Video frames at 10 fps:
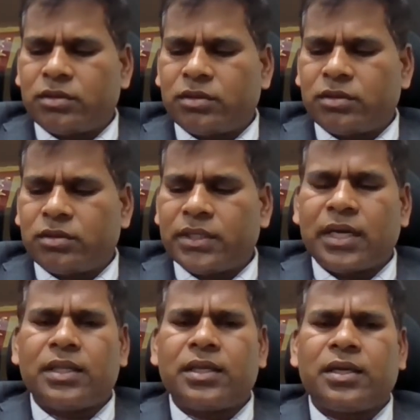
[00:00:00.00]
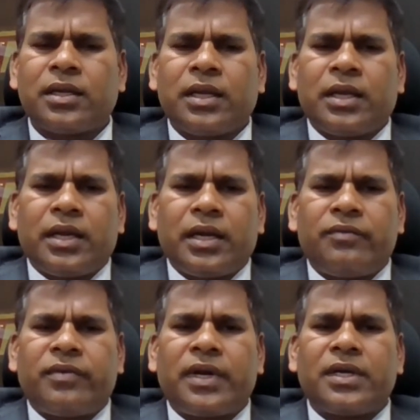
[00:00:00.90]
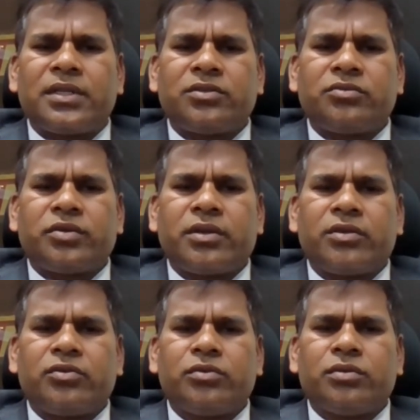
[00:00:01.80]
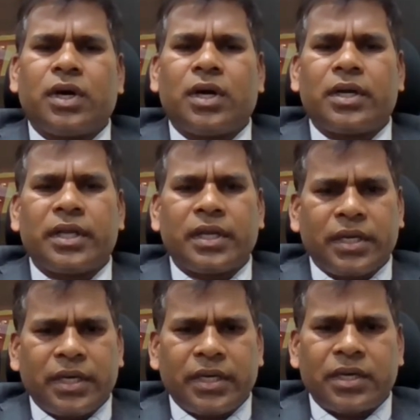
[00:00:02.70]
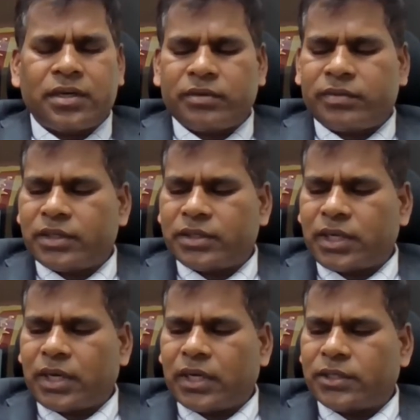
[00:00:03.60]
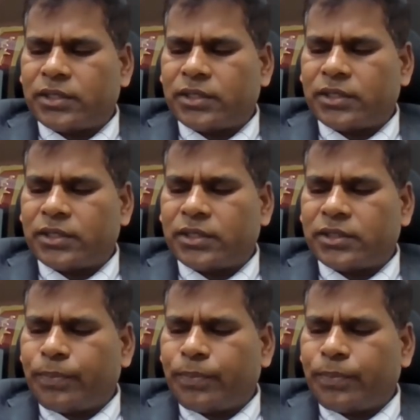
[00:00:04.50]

So that is another advantage when you take a data-driven strategy.